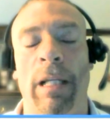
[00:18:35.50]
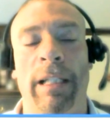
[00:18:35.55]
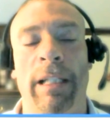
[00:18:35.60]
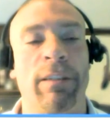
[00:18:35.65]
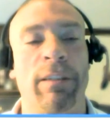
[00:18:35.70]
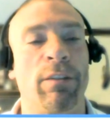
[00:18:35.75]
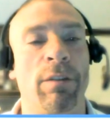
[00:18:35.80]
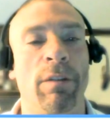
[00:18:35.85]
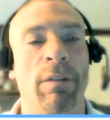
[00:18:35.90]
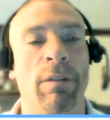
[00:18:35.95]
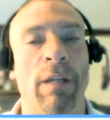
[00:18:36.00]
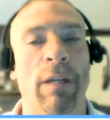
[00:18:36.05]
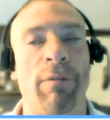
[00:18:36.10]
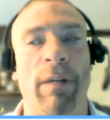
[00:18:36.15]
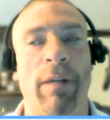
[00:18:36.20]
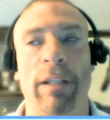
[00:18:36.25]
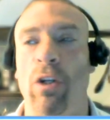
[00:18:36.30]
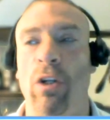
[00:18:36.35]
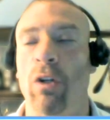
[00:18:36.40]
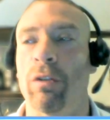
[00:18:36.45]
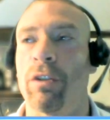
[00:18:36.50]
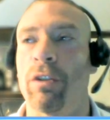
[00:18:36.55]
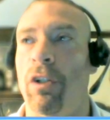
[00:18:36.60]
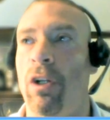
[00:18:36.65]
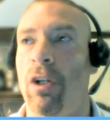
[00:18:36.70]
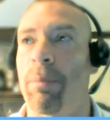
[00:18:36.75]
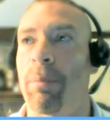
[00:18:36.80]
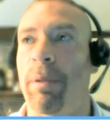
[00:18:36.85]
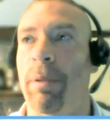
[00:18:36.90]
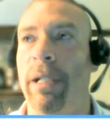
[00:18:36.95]
Like, if I don't
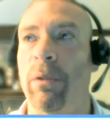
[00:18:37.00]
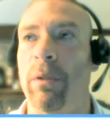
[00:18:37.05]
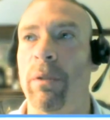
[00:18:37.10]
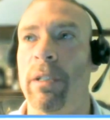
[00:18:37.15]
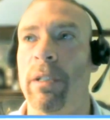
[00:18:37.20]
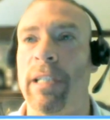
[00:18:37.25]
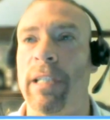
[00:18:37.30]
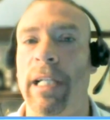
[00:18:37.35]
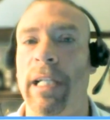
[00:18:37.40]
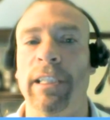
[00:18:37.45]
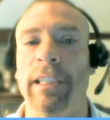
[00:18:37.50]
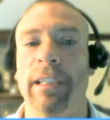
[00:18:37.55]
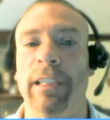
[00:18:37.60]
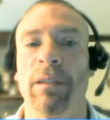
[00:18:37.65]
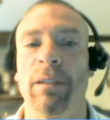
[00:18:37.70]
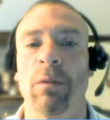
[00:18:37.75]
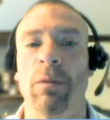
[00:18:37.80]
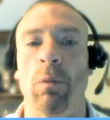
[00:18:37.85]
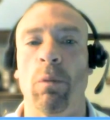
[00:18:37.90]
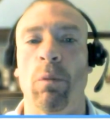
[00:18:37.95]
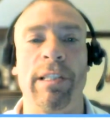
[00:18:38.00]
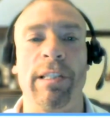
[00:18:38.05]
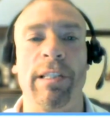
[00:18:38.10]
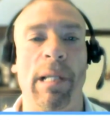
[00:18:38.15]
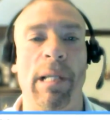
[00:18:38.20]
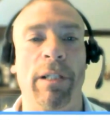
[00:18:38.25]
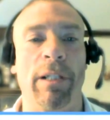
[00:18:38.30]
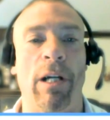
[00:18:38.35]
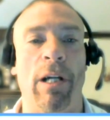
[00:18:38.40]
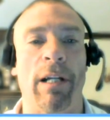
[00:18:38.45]
turn on pre-equalization, what is
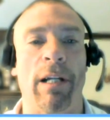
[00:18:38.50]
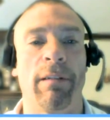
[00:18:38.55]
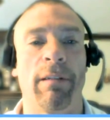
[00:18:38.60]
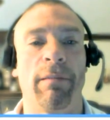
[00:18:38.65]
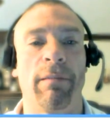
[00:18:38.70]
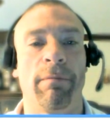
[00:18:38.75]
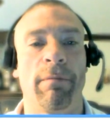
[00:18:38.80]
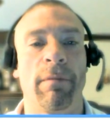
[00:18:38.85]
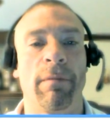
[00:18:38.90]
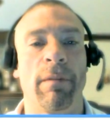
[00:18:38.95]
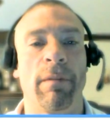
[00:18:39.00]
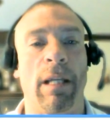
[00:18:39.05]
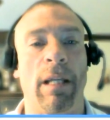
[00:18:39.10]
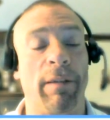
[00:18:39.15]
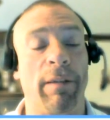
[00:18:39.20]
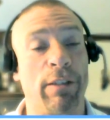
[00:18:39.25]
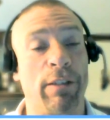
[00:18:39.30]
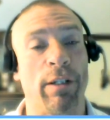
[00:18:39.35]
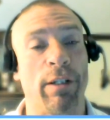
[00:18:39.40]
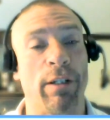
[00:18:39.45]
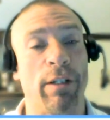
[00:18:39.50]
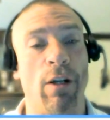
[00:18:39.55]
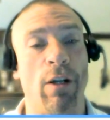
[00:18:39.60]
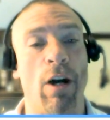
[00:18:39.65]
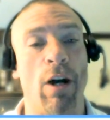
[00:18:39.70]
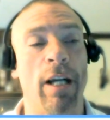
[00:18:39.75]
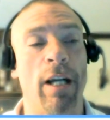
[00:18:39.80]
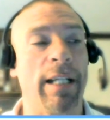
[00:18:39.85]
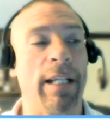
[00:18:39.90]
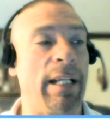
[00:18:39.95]
the MER? And I turn it
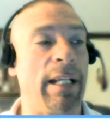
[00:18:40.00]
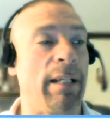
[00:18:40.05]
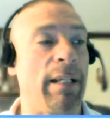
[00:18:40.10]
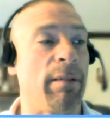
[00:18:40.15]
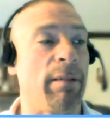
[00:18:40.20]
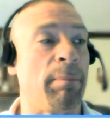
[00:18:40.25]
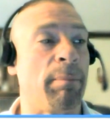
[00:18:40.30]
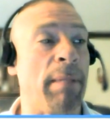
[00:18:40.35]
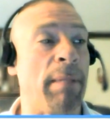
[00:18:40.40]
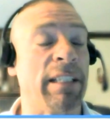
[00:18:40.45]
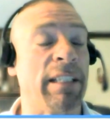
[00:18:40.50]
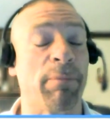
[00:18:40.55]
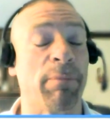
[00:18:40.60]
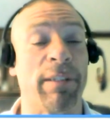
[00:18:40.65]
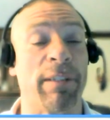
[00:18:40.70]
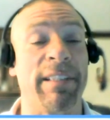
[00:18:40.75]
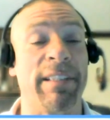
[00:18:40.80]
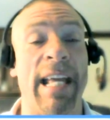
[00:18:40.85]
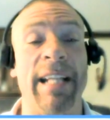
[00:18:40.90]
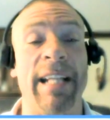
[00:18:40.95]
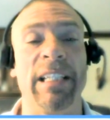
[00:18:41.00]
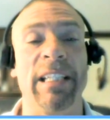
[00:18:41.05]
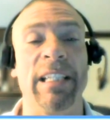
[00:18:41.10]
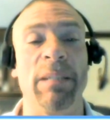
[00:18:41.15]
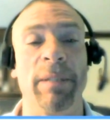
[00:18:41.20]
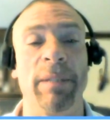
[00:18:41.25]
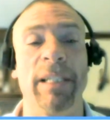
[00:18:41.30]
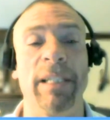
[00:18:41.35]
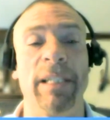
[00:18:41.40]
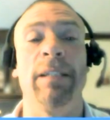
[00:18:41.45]
on and it makes up for 10
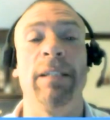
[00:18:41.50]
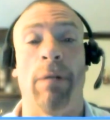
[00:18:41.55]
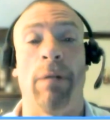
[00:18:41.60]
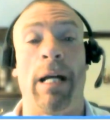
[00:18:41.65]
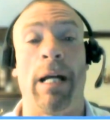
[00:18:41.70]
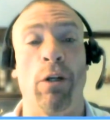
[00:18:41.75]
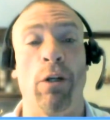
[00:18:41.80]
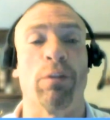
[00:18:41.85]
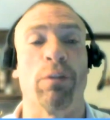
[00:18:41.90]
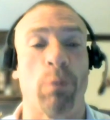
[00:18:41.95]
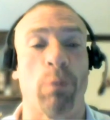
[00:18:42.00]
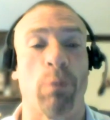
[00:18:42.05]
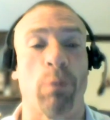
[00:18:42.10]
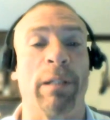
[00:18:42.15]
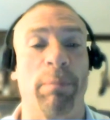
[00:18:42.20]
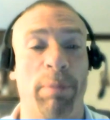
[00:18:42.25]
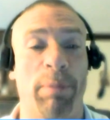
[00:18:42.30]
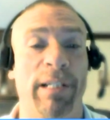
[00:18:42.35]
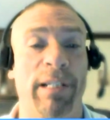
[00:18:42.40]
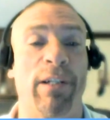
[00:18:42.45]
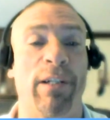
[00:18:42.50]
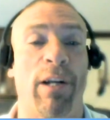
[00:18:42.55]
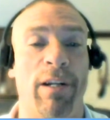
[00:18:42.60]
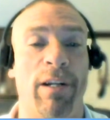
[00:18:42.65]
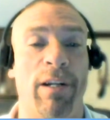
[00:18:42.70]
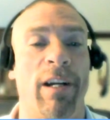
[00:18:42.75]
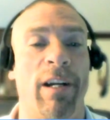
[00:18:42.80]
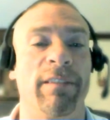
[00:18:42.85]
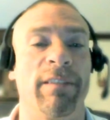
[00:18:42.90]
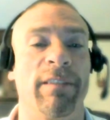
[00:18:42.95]
dB, I know it's working pretty
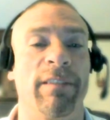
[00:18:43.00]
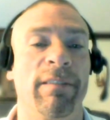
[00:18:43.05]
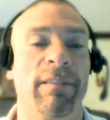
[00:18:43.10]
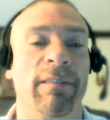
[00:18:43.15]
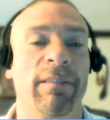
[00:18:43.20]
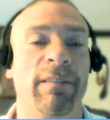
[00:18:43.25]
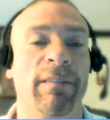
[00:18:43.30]
darn hard.